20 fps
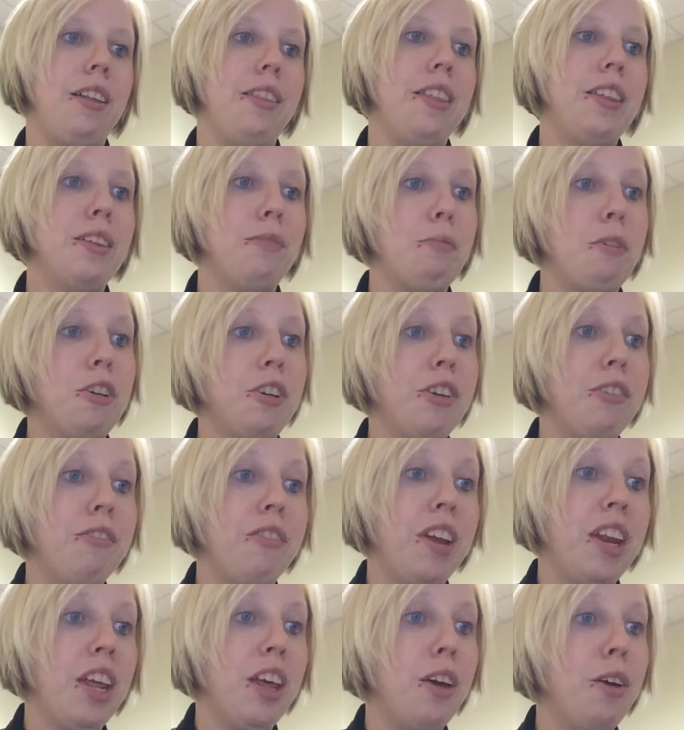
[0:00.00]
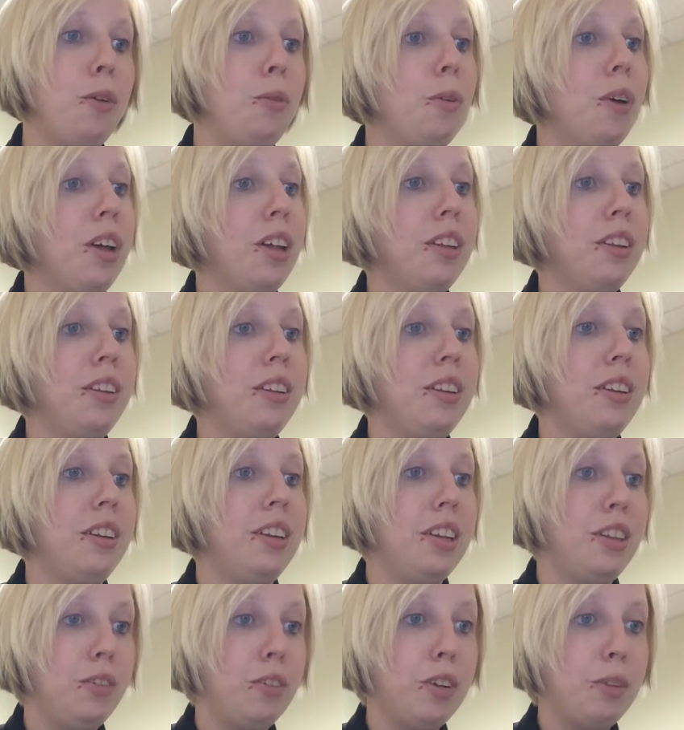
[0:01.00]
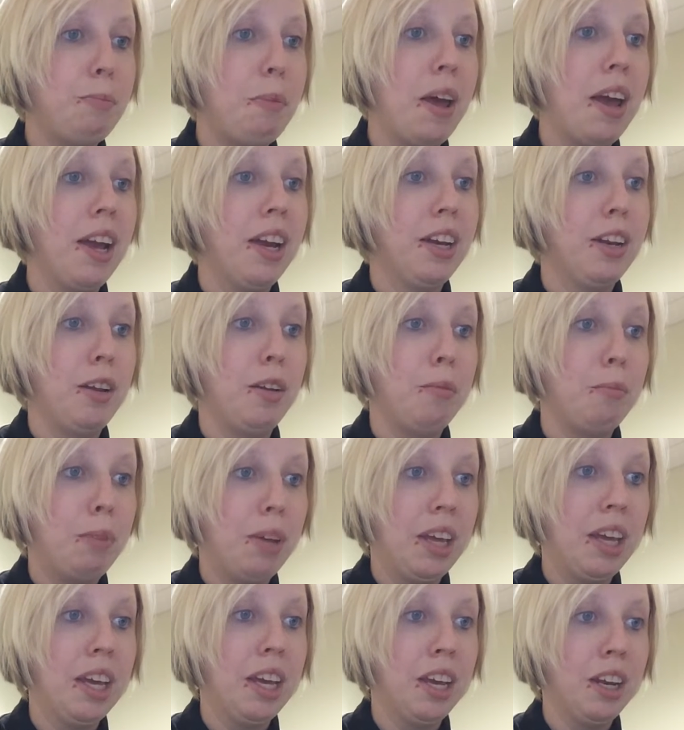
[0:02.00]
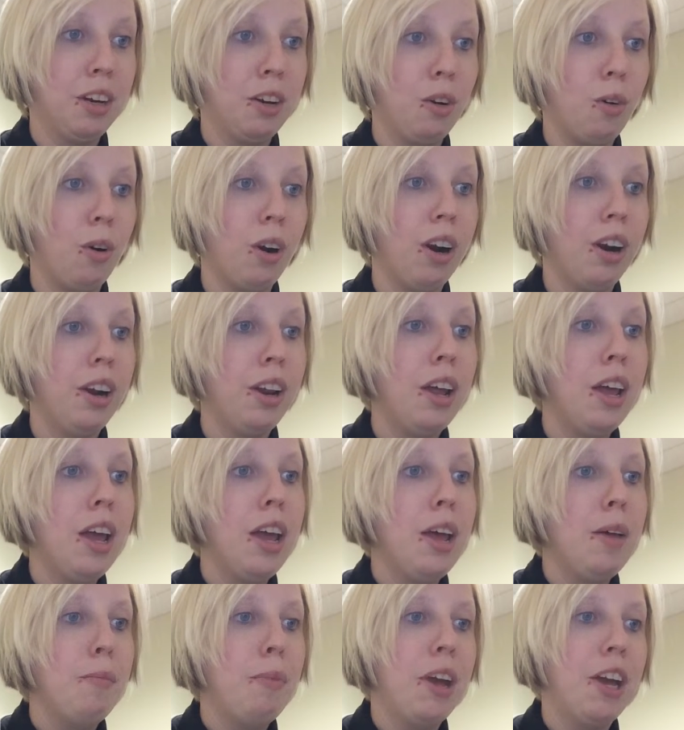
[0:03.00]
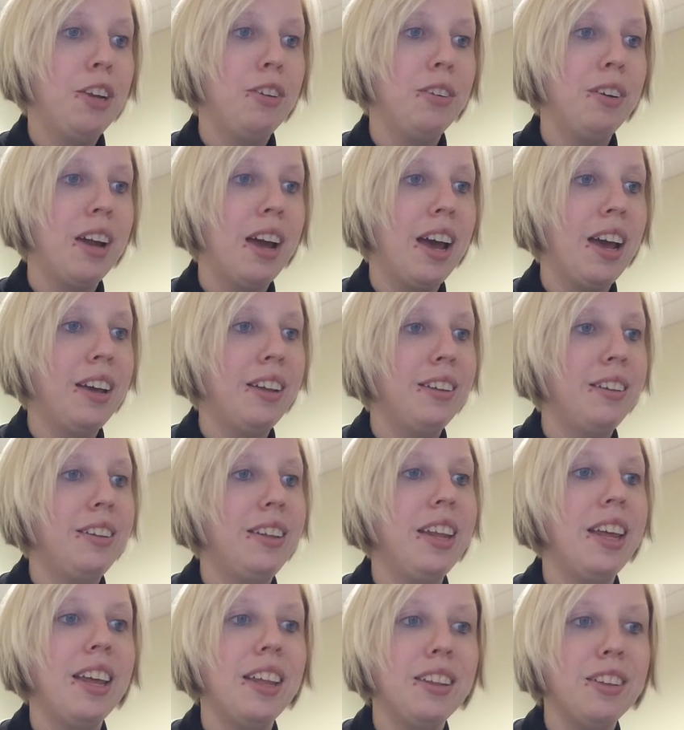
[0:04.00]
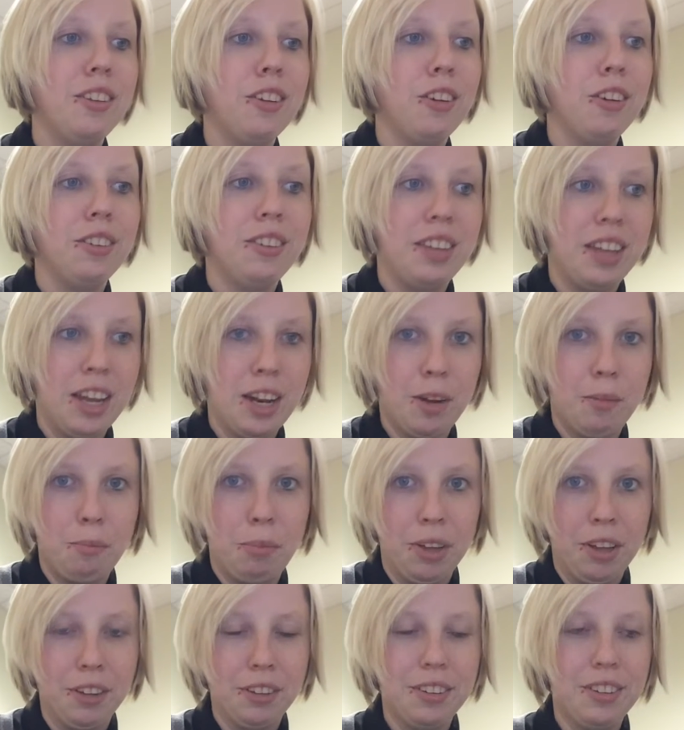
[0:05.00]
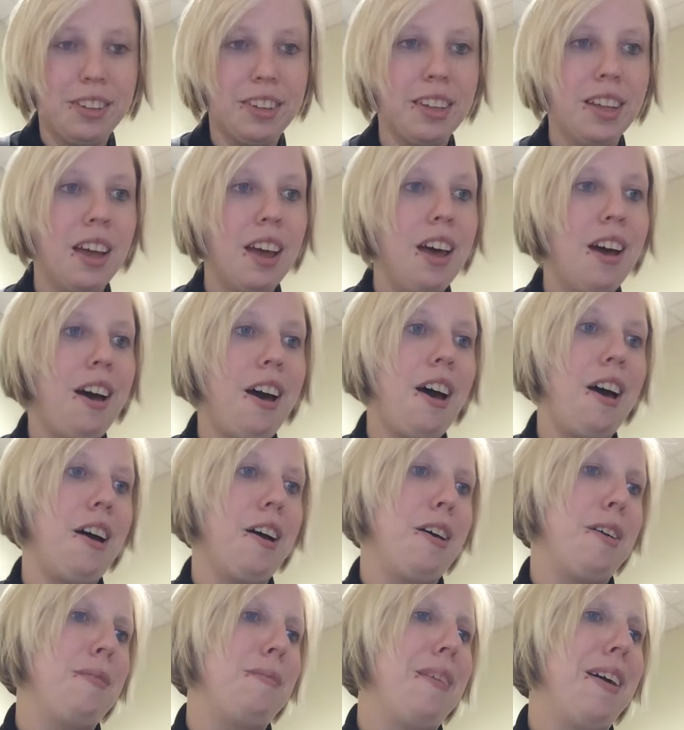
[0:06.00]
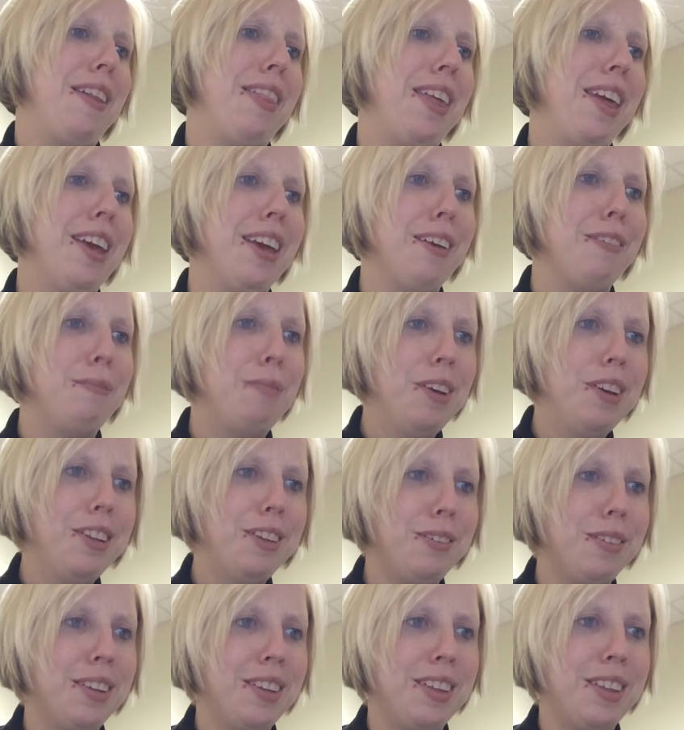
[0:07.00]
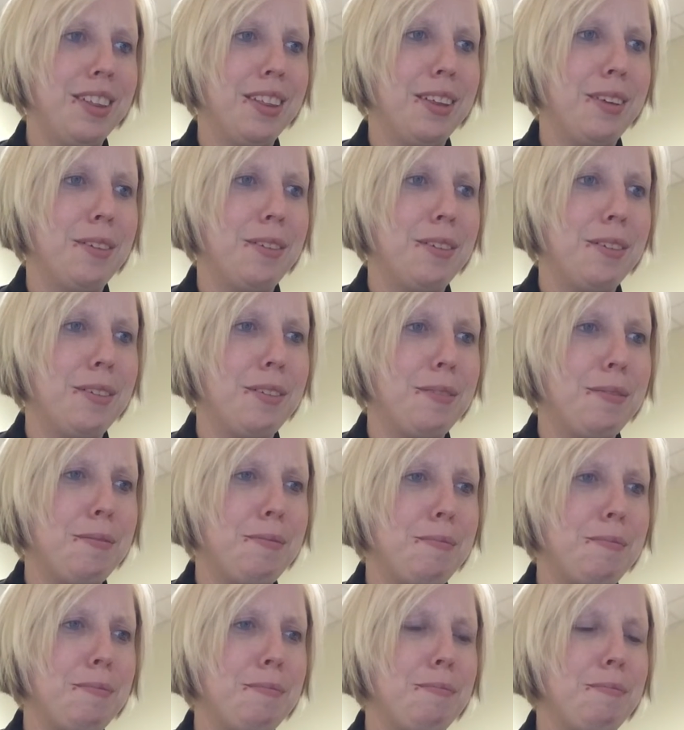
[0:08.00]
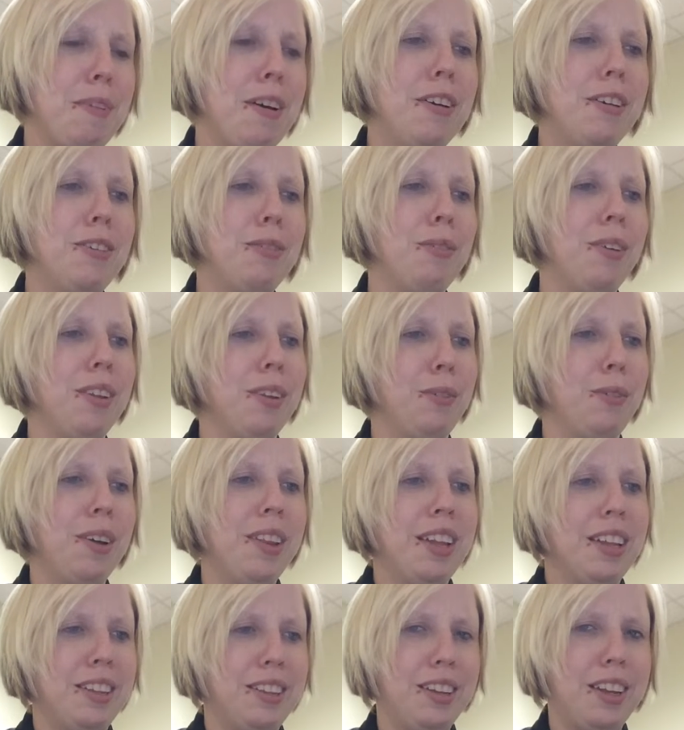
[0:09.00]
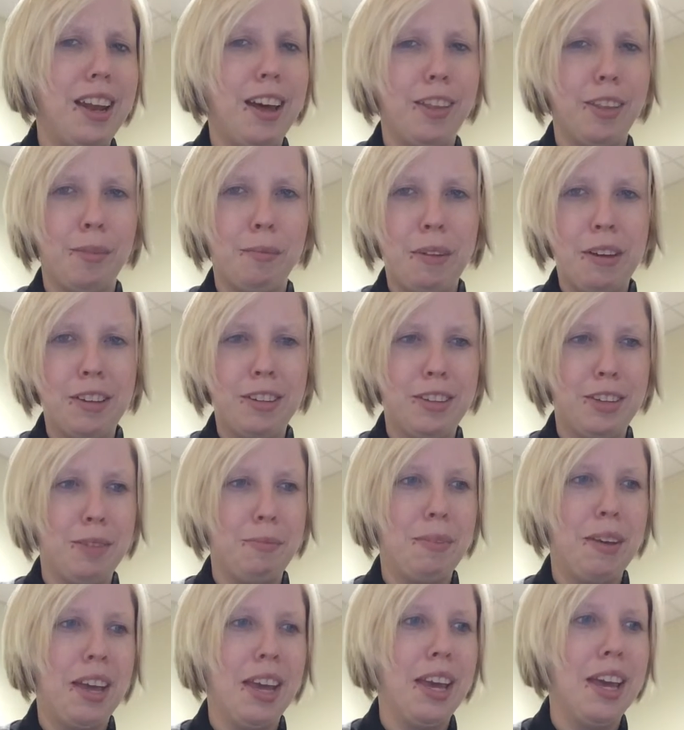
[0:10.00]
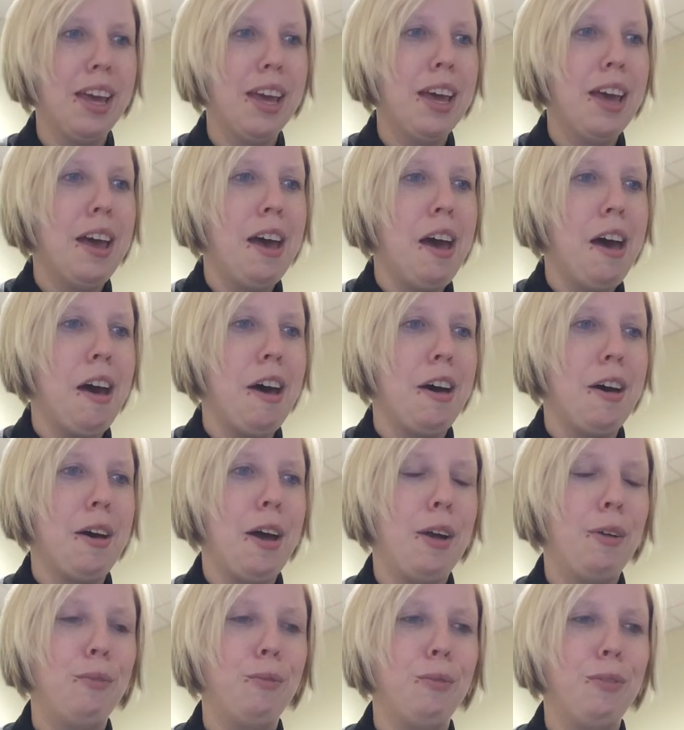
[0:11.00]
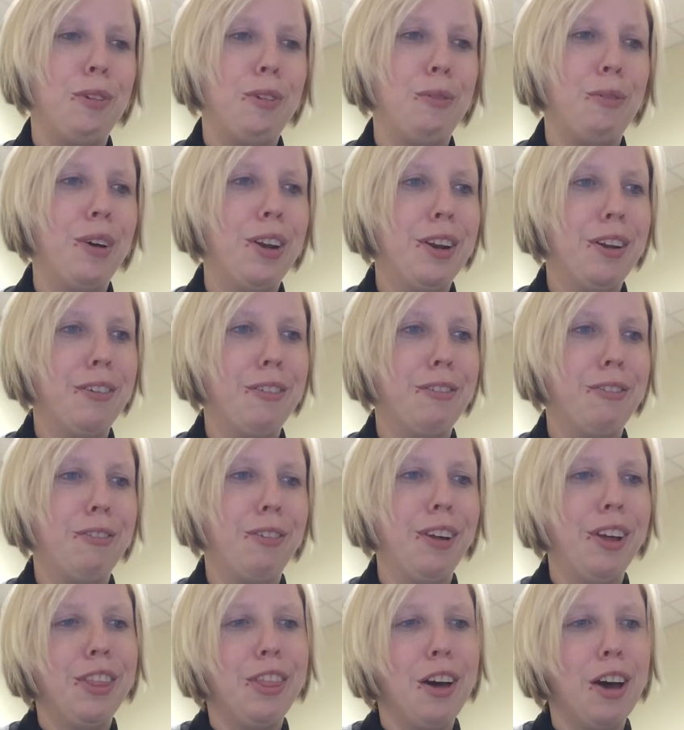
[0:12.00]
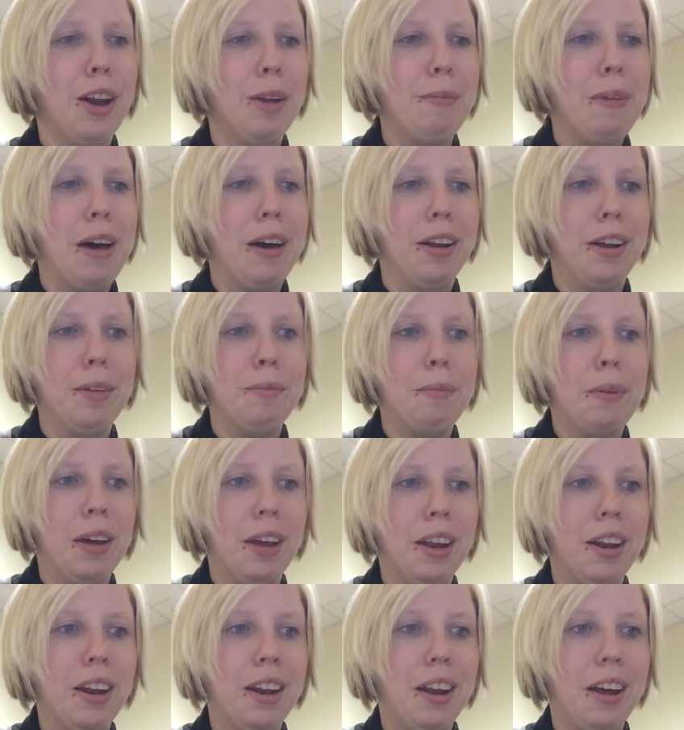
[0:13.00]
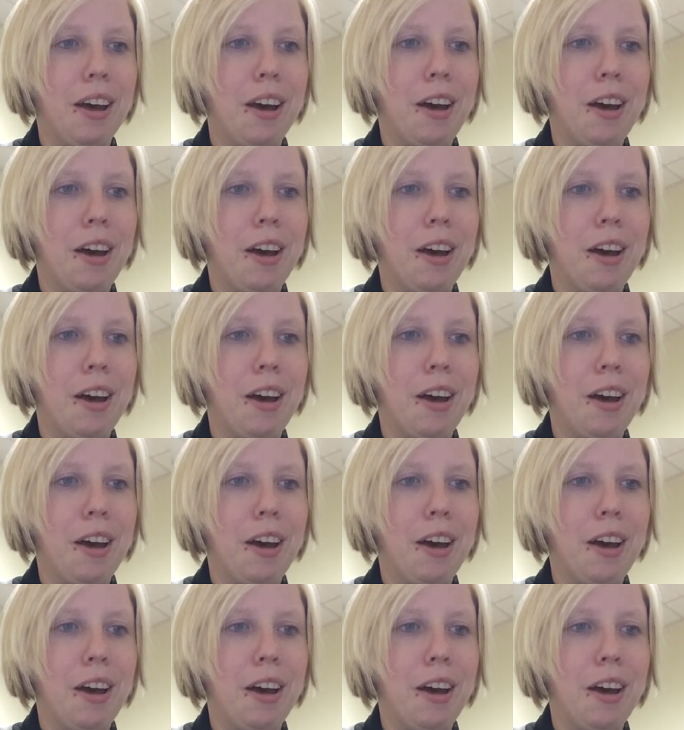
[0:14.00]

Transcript: this motion video was disrespect, being ignored, patronized, insults, and abuse. I think abuse was the one that stood out the most to me. I wouldn't have really thought about it, but